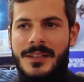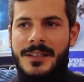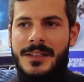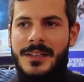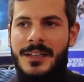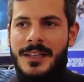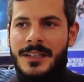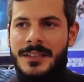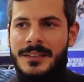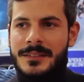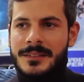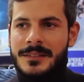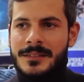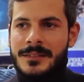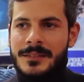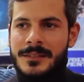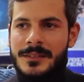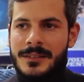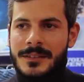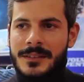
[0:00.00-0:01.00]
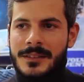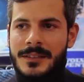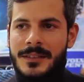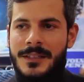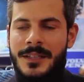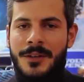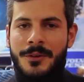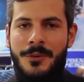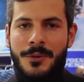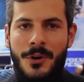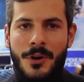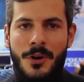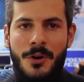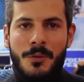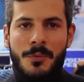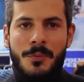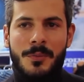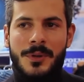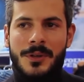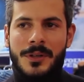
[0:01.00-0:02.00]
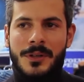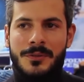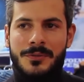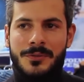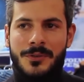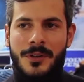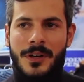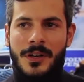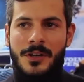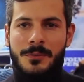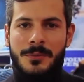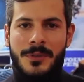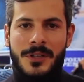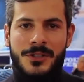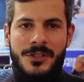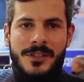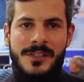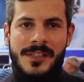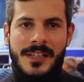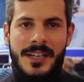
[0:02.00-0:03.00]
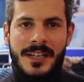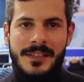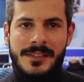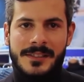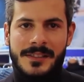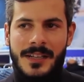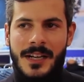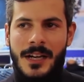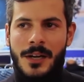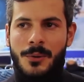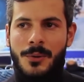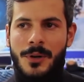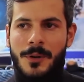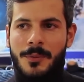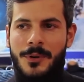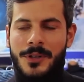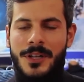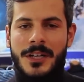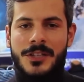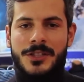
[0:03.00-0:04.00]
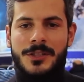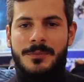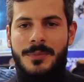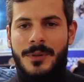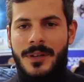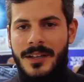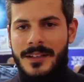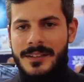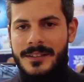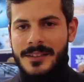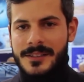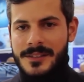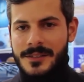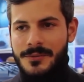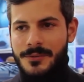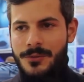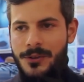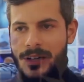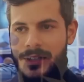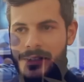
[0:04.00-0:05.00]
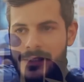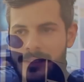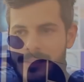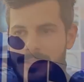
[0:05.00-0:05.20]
and in Rome for a commercial size. Our production plant is in France.